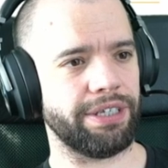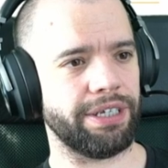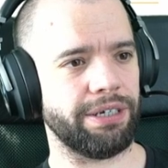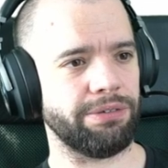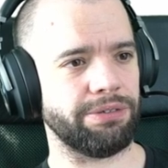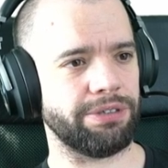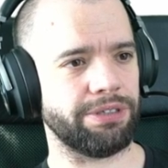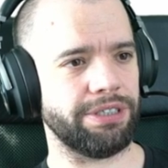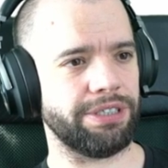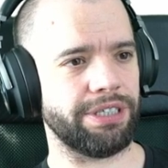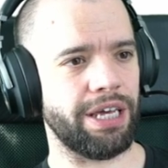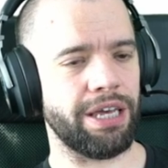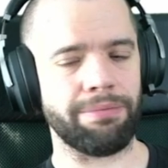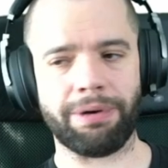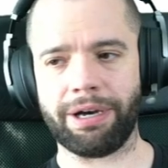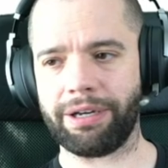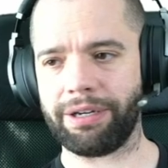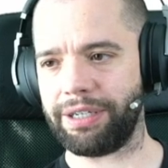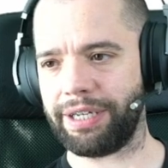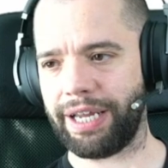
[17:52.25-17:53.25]
else to say
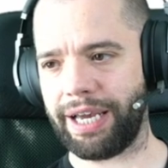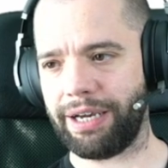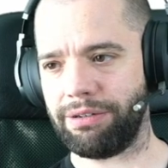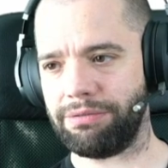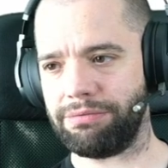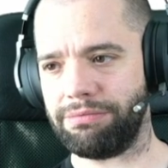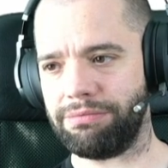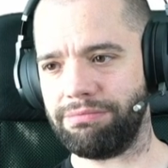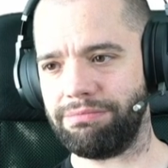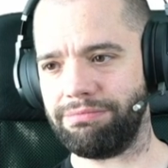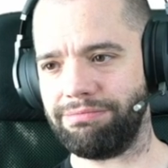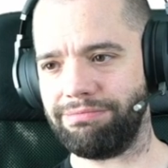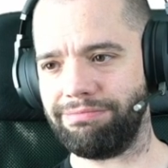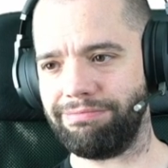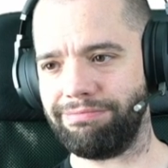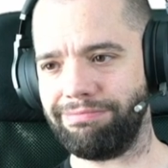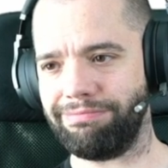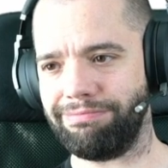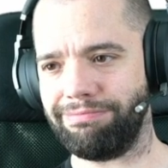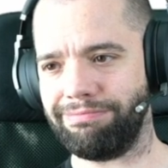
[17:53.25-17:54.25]
about it now.
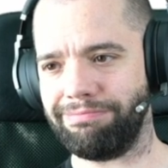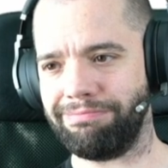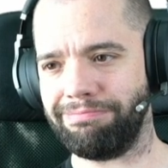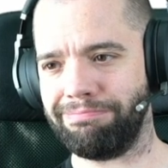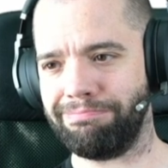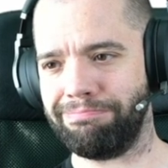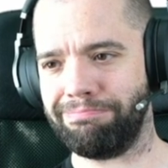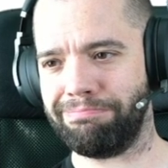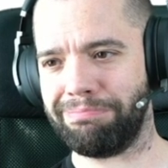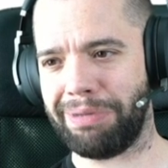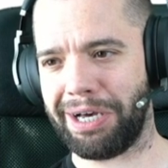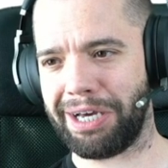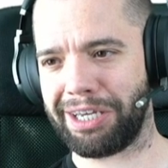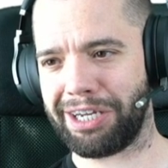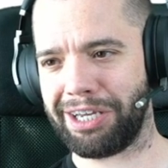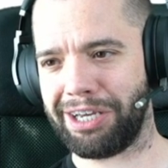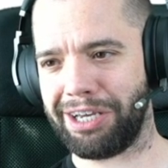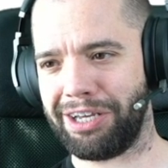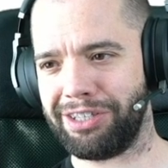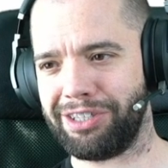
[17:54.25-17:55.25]

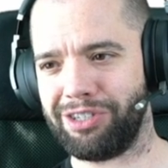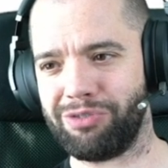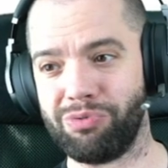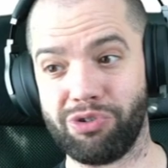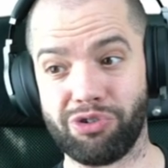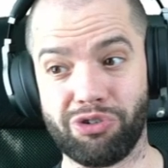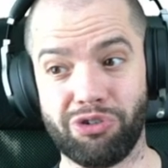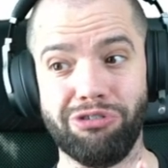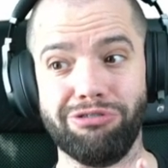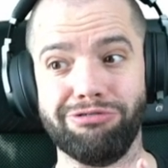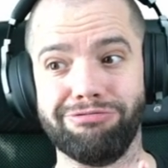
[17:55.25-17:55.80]
But this was cool.